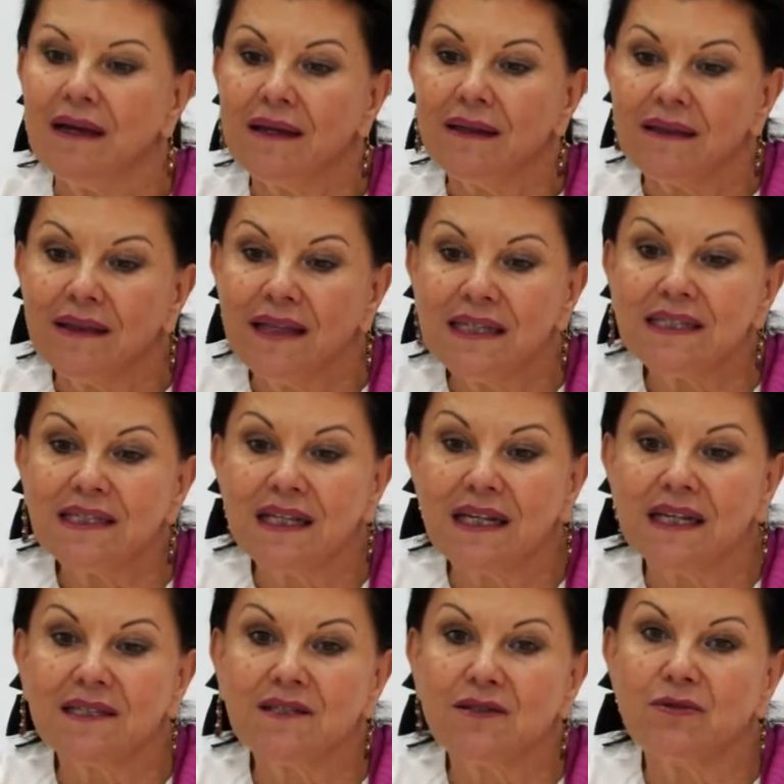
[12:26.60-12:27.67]
This
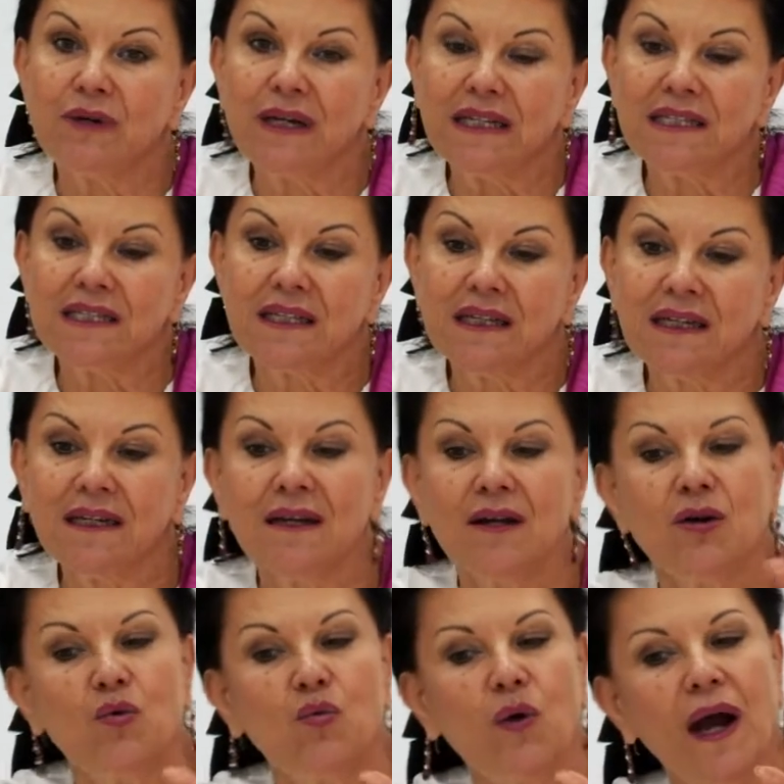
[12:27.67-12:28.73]
is the reason
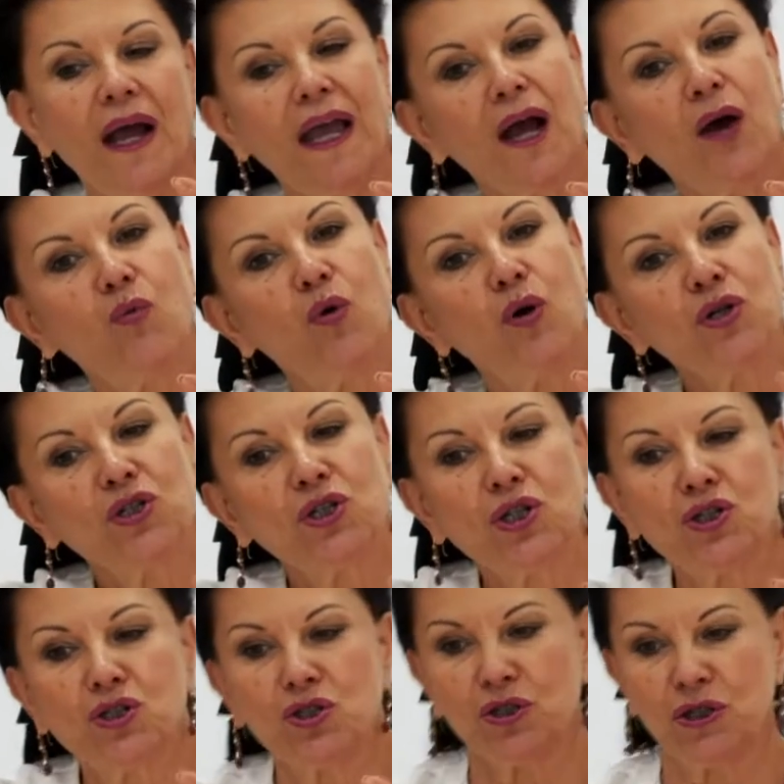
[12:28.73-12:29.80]
why I wanted
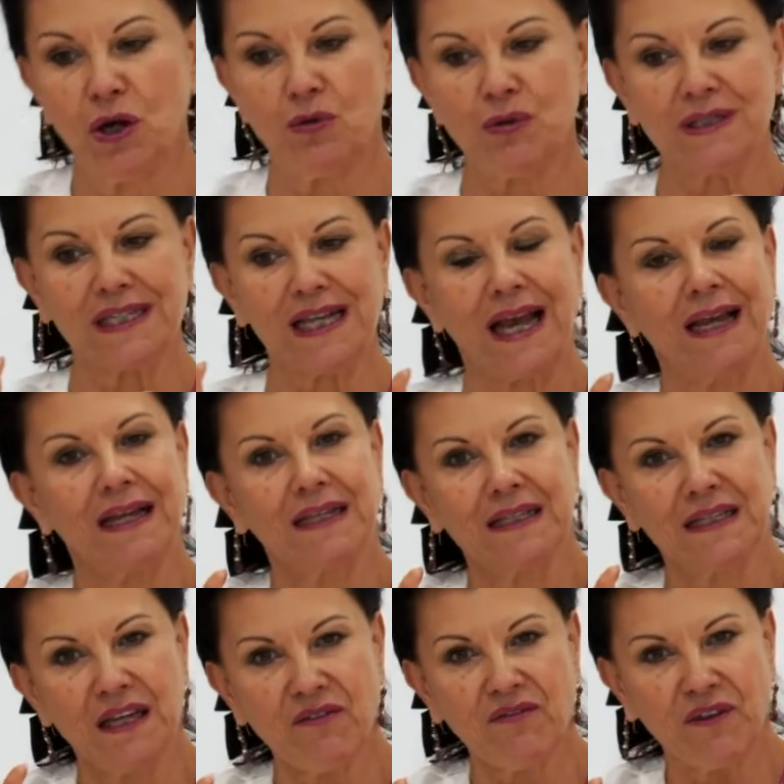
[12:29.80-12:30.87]
to know
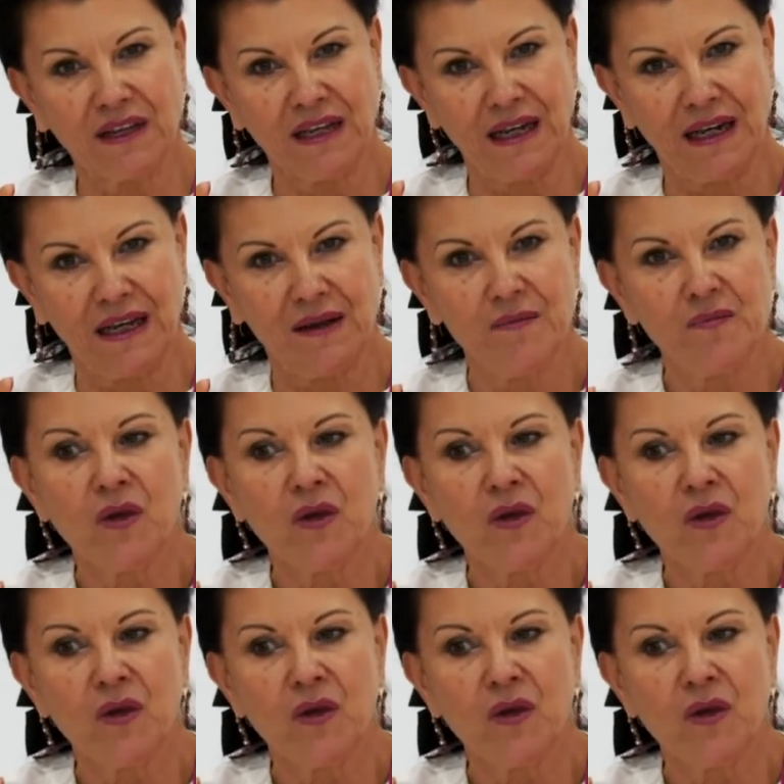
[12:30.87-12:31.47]
scientifically